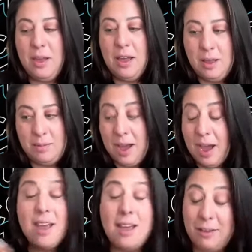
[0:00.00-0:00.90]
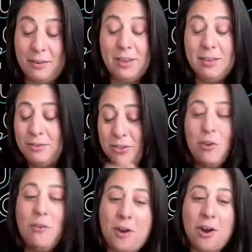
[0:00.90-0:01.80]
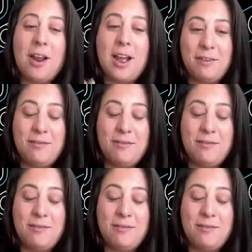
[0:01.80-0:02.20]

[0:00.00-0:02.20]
So far I've